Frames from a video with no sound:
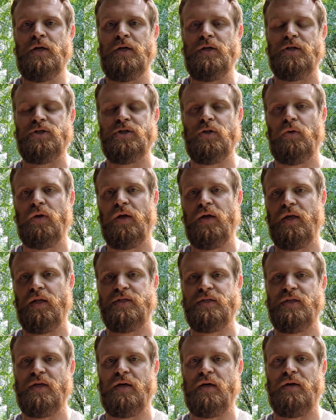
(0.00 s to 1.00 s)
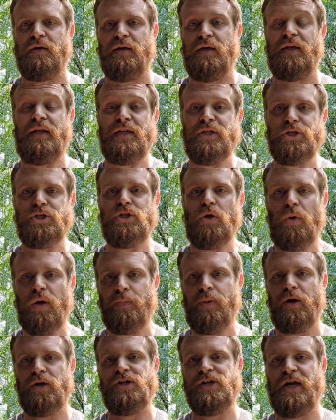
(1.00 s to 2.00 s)
showing, it's, it is showing
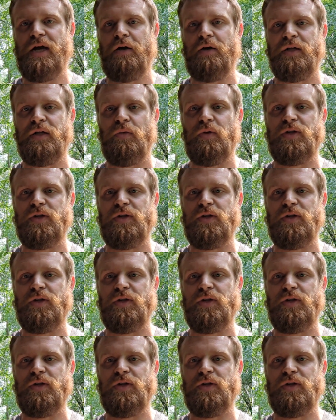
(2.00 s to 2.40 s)
partiality,